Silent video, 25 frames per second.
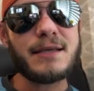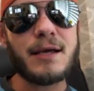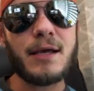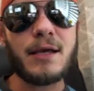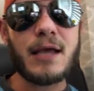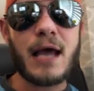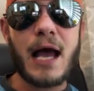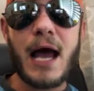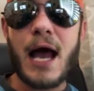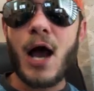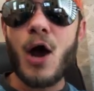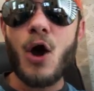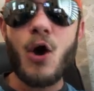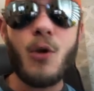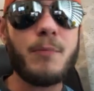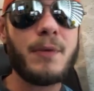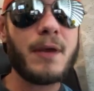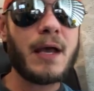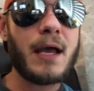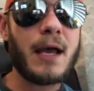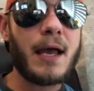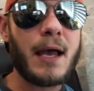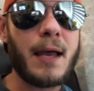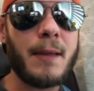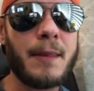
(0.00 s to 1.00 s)
I hope,
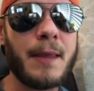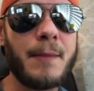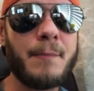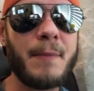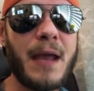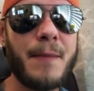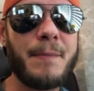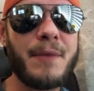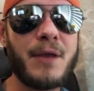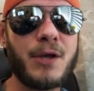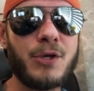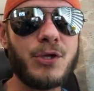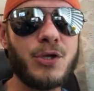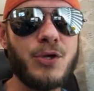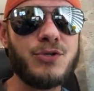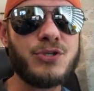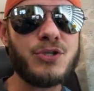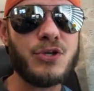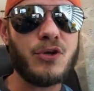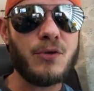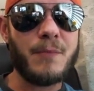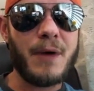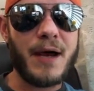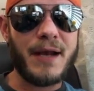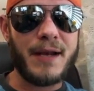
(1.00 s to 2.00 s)
it might be on YouTube
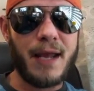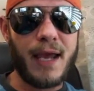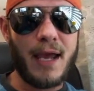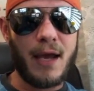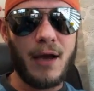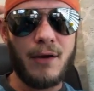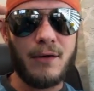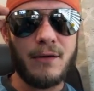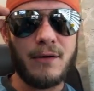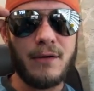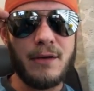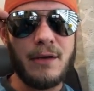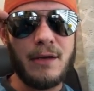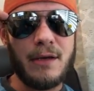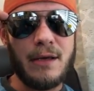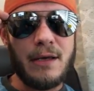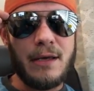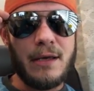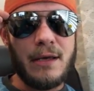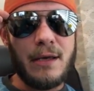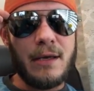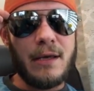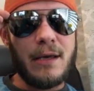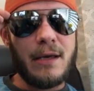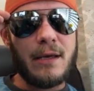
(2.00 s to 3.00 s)
by now.
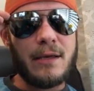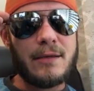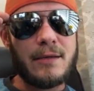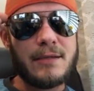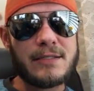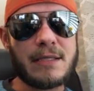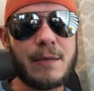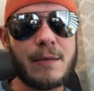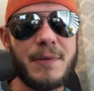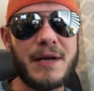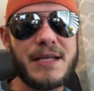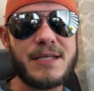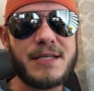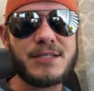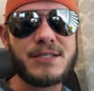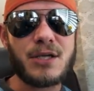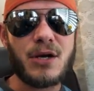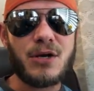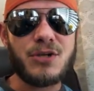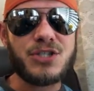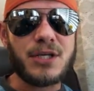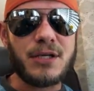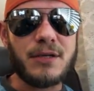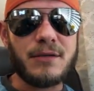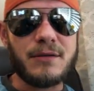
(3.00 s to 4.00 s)
Somebody
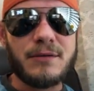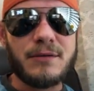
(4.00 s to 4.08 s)
search it.